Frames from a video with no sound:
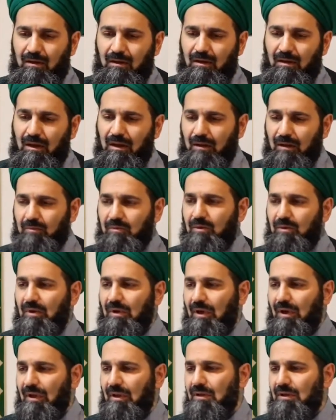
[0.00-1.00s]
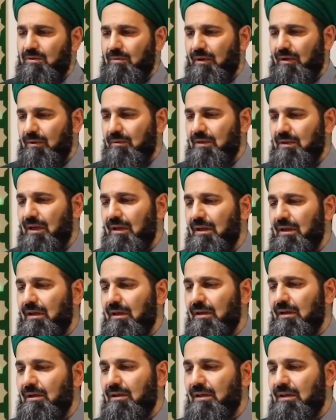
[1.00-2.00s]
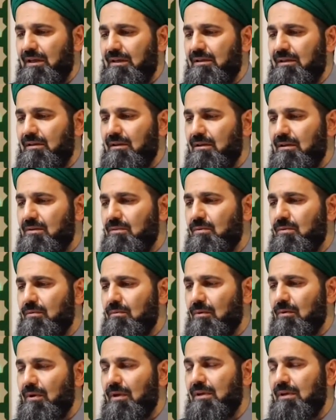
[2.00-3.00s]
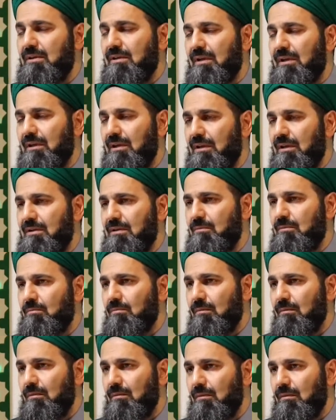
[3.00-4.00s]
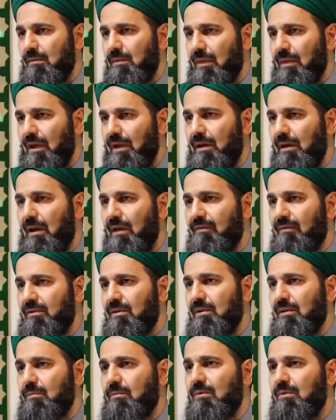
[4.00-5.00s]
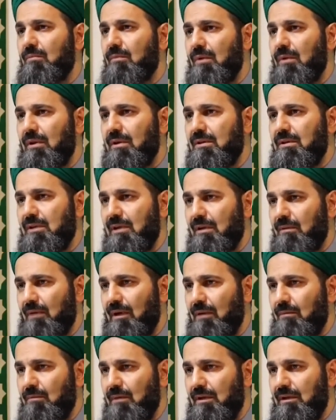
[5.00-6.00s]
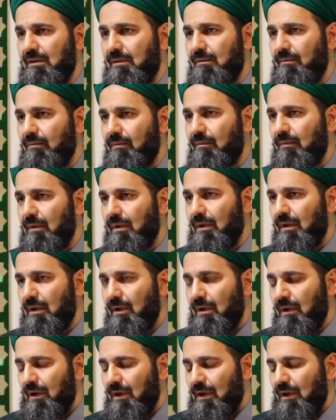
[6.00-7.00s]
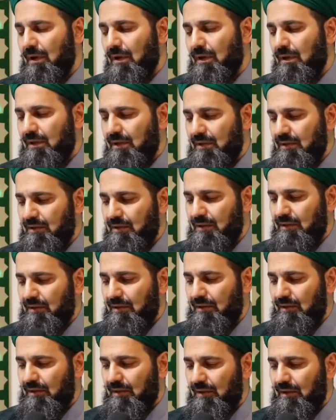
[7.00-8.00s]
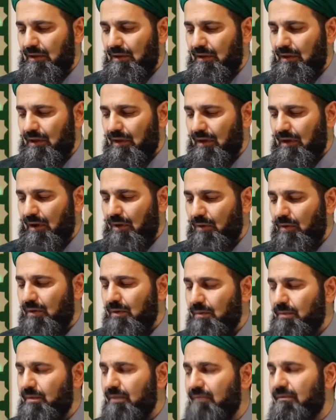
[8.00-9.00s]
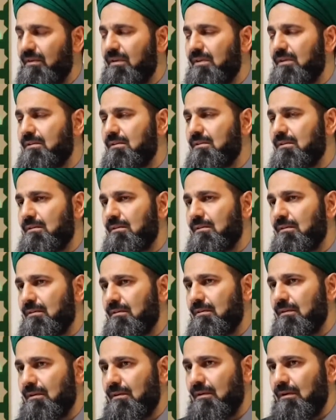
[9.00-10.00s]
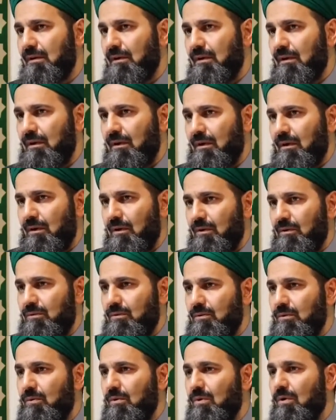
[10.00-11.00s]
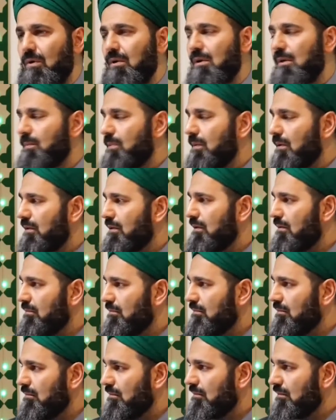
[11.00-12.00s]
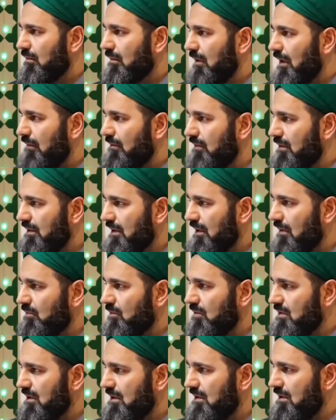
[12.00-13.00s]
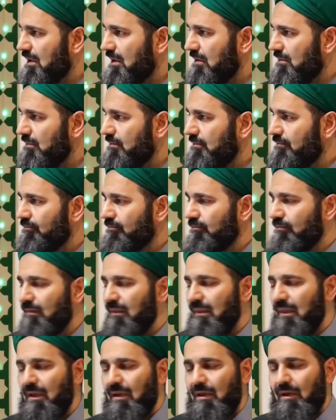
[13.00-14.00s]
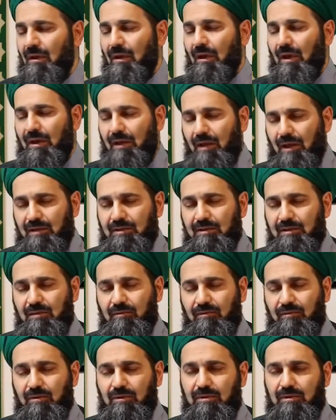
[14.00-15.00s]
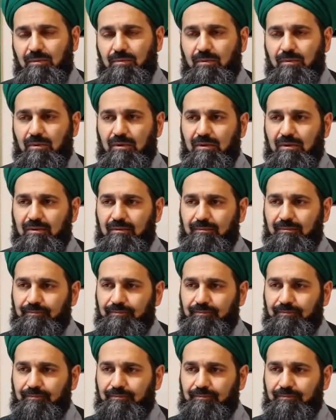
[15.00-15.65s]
Alhamdulillah, Allah subhanahu wa ta'ala connected us with Mawlana Sheikh Nazim, and after him with Mawlana Sheikh Muhammad. It is our privilege to call upon them every time we sit down and ask them for support.